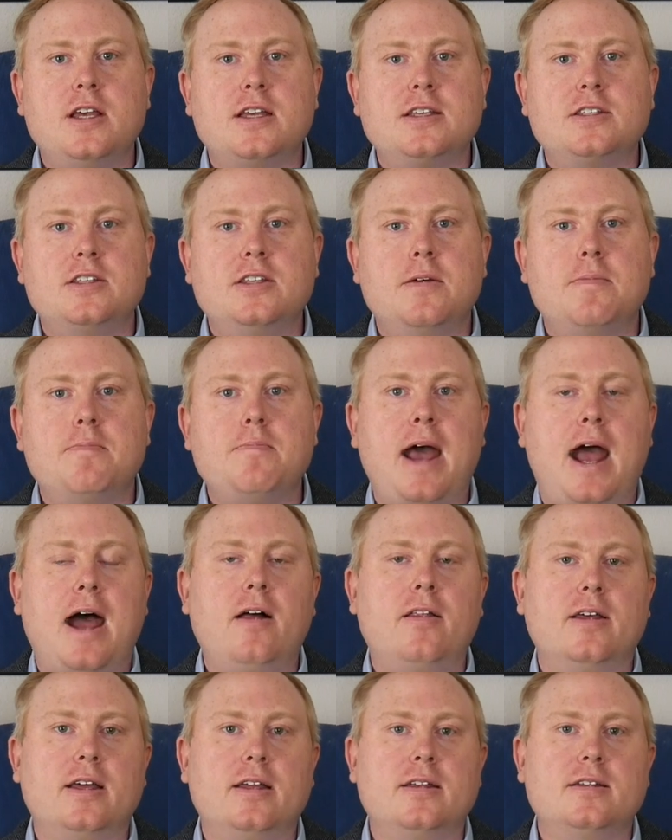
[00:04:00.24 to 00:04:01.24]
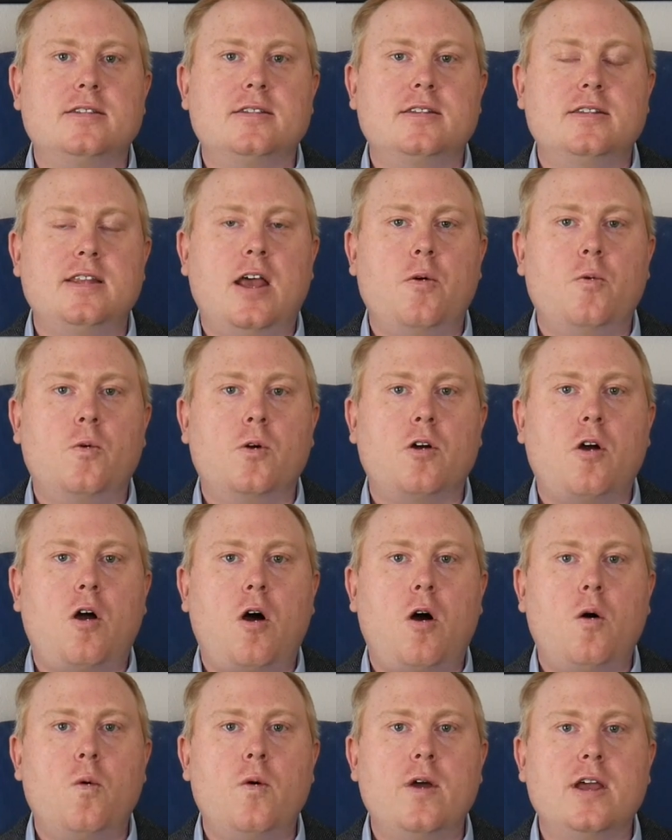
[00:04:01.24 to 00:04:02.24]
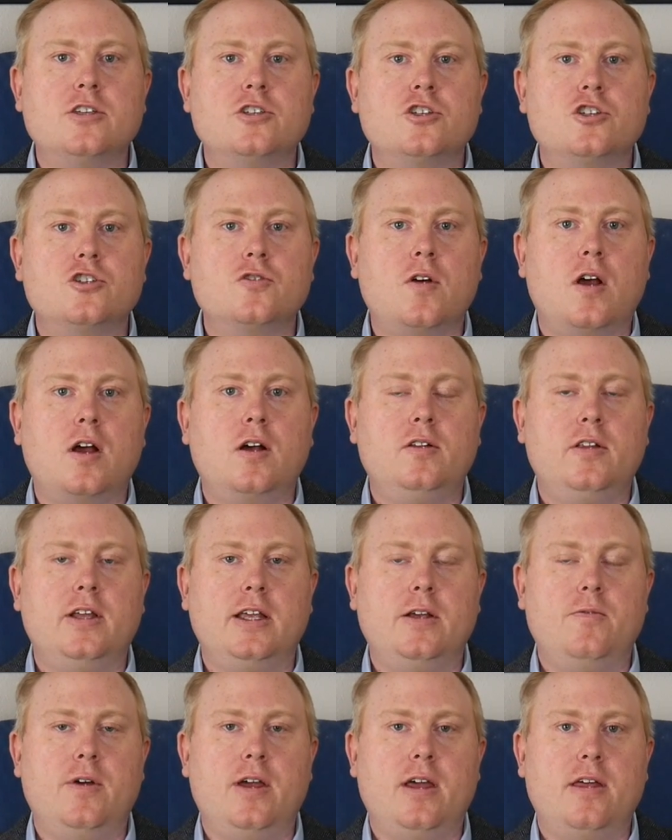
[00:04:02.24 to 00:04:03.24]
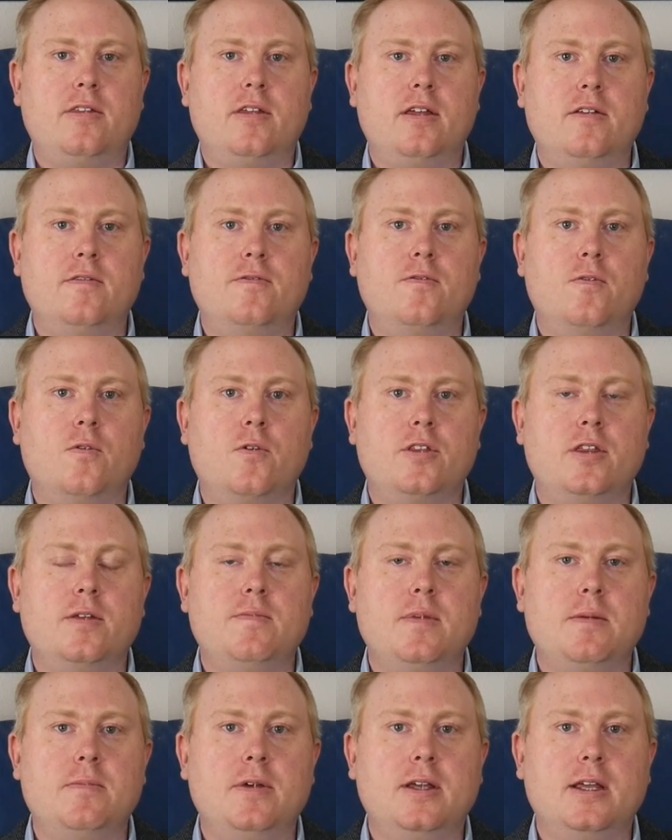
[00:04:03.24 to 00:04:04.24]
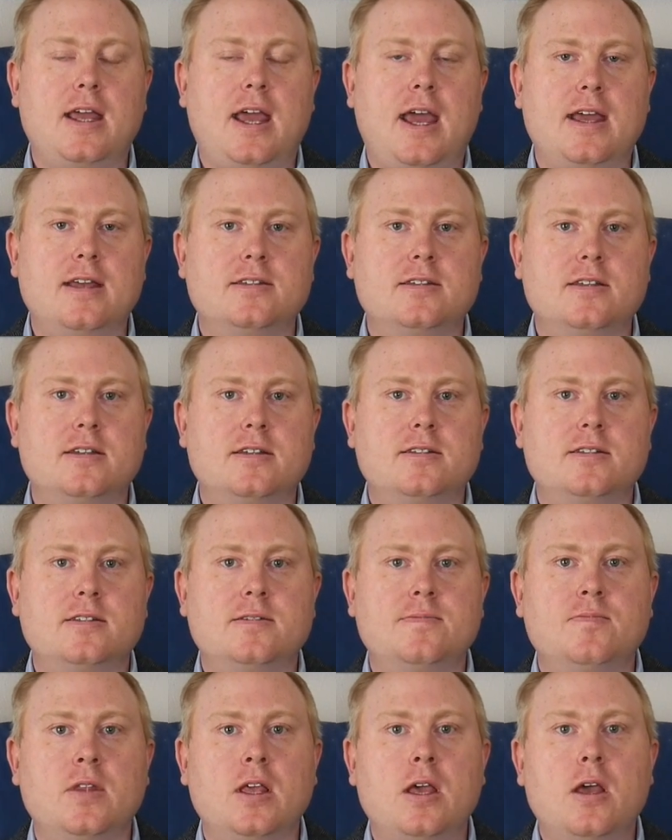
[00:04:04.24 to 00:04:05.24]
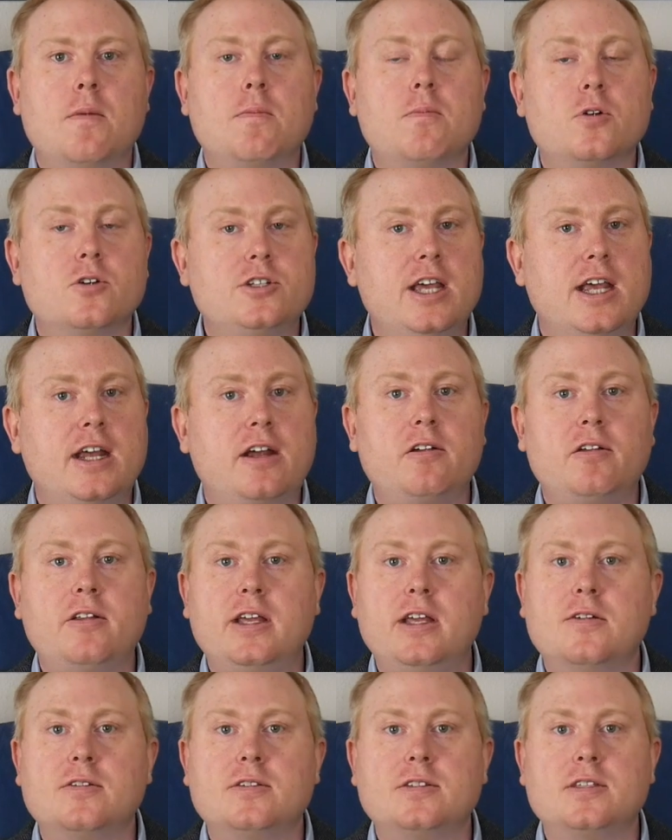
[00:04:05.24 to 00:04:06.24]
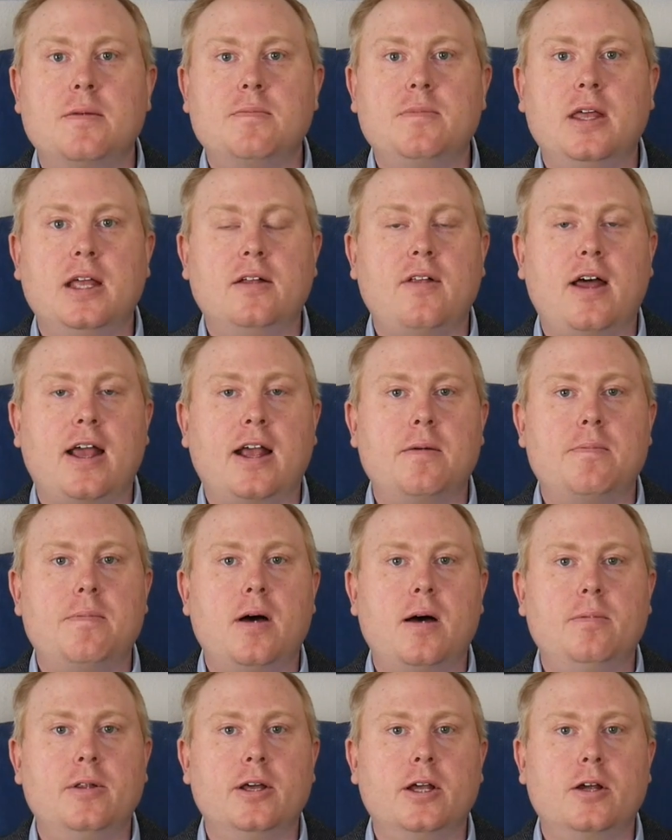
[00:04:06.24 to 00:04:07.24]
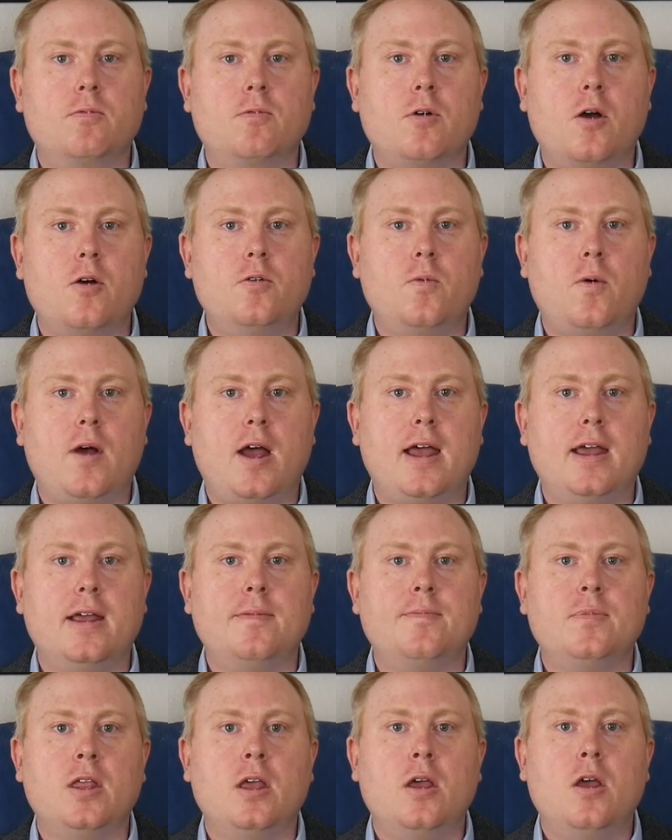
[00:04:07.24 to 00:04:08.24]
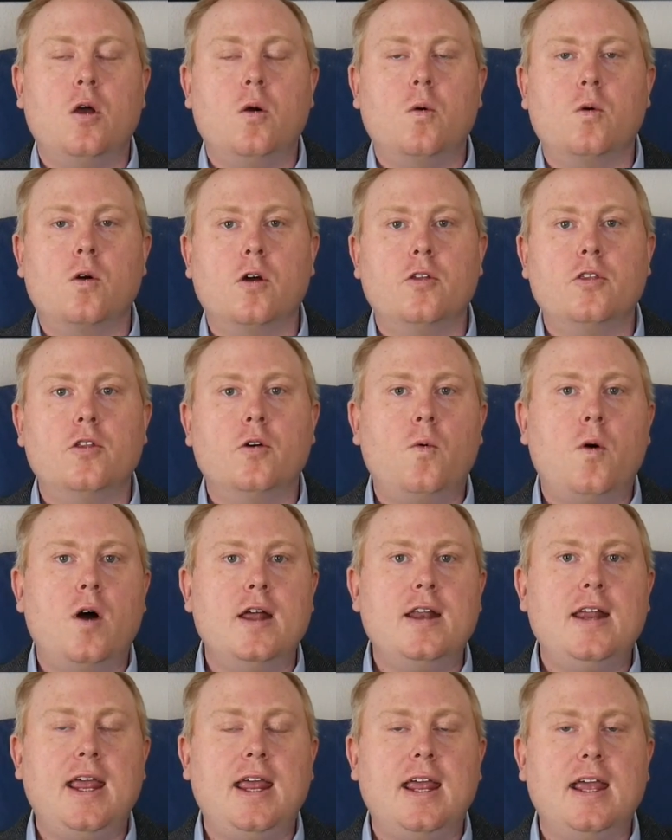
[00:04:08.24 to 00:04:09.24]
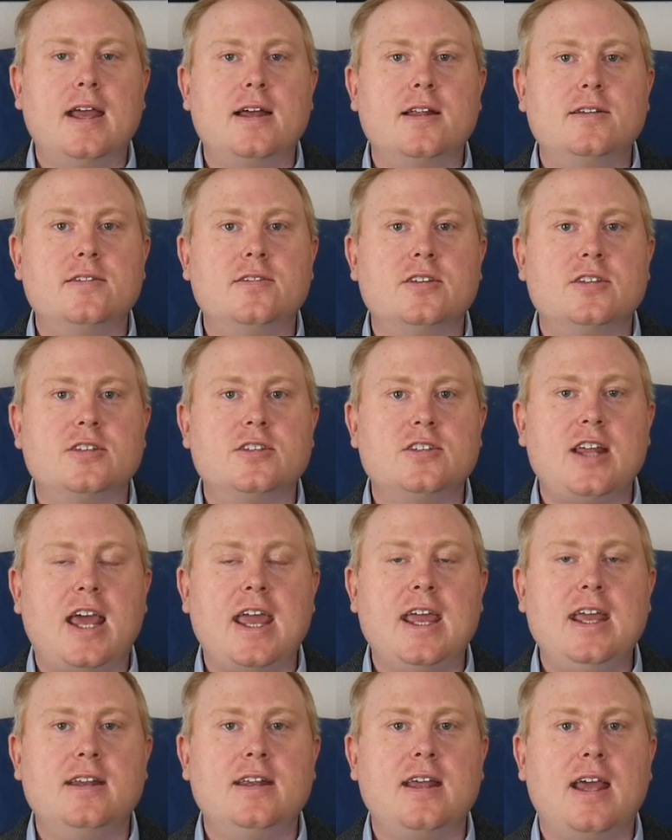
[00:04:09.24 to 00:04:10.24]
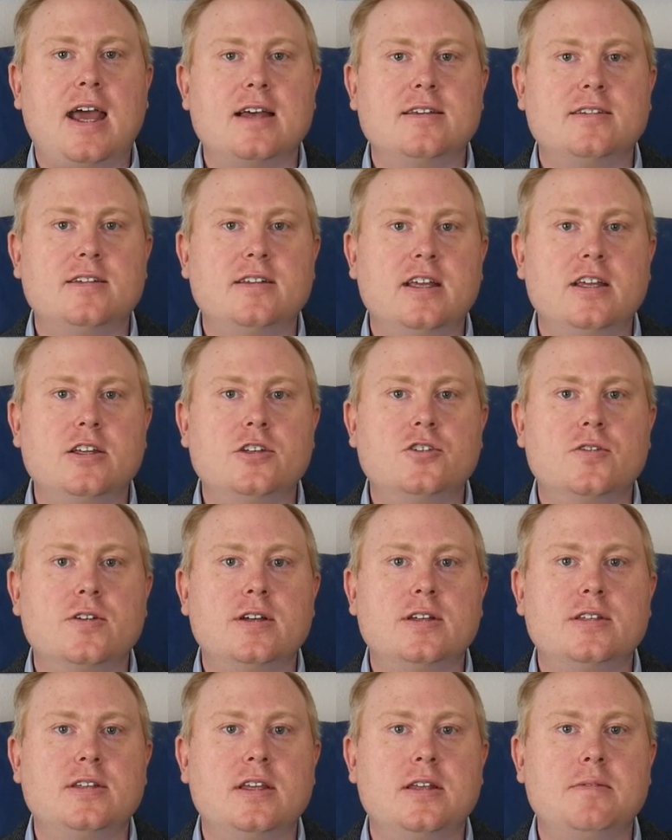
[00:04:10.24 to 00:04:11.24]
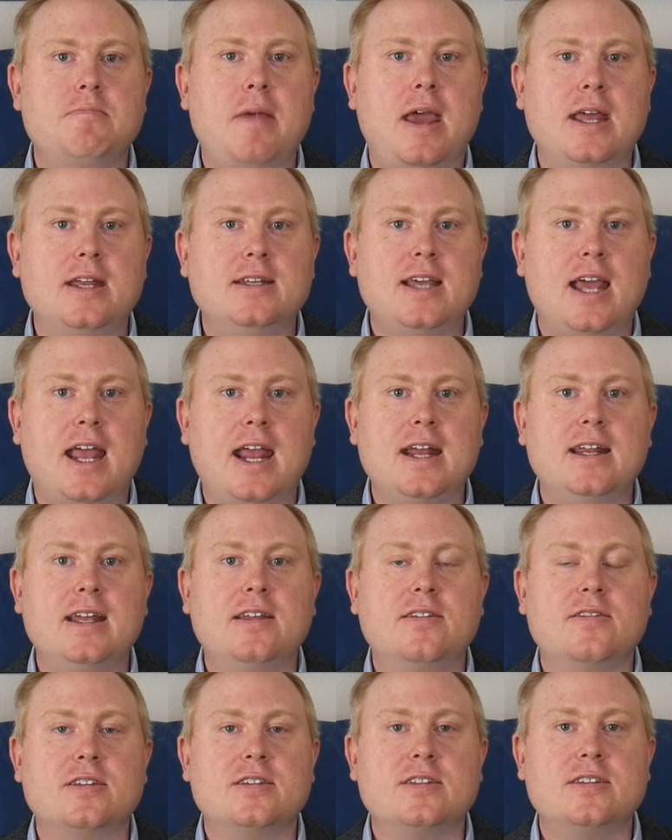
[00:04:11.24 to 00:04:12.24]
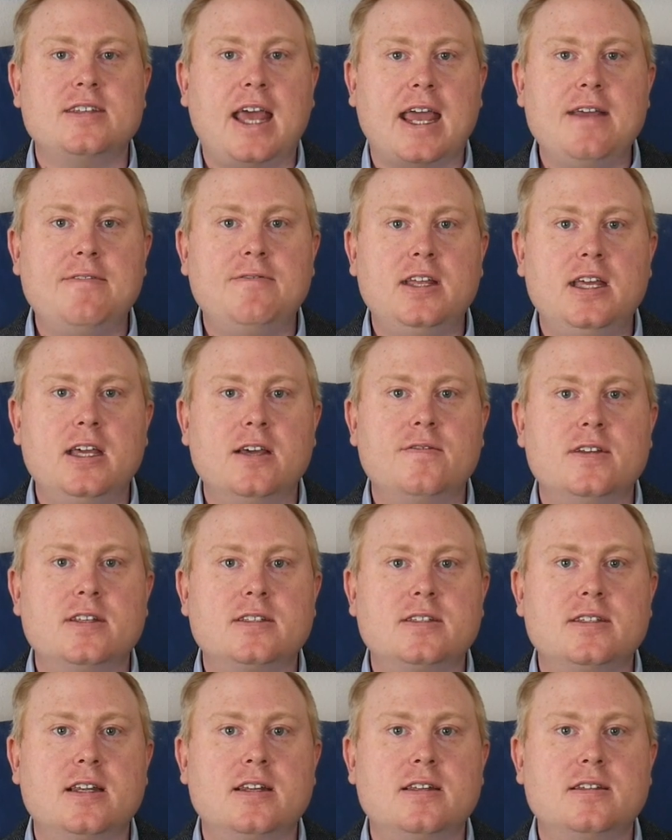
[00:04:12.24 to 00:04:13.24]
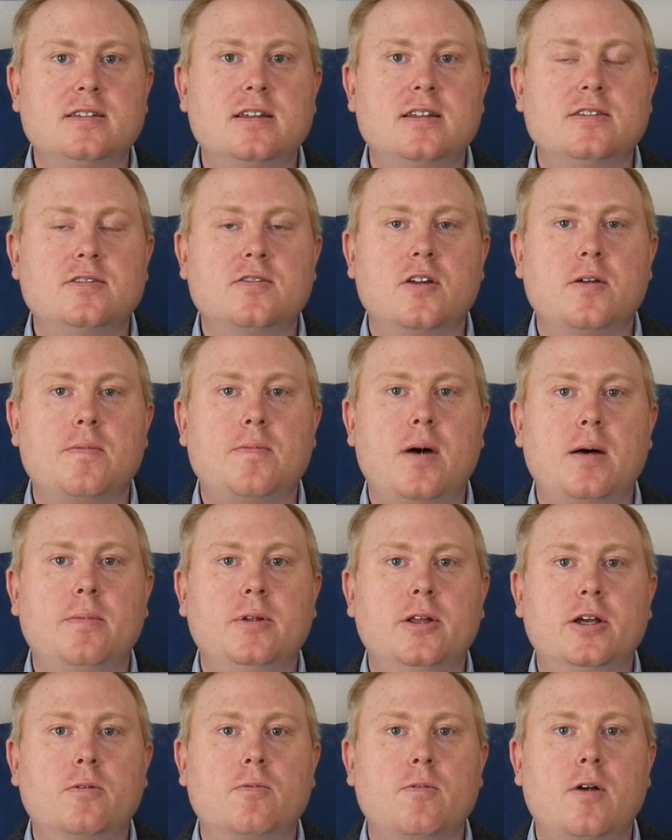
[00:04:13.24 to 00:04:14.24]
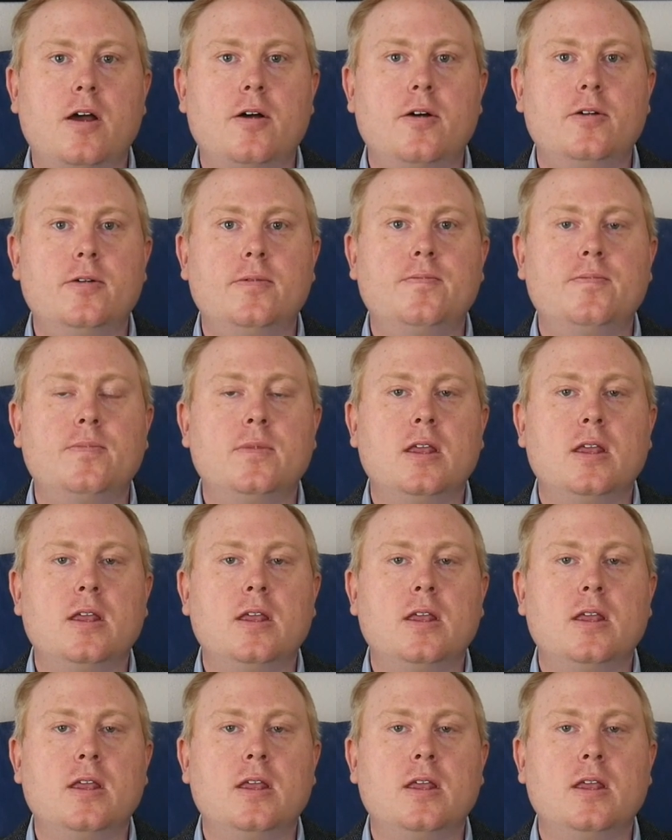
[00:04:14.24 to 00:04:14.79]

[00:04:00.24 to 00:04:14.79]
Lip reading: us the balance that we're always struggling with in Fourth Amendment cases, particularly on something like a public roadway, where on the one hand, the state has an interest in maintaining the safety of its citizens on a public road.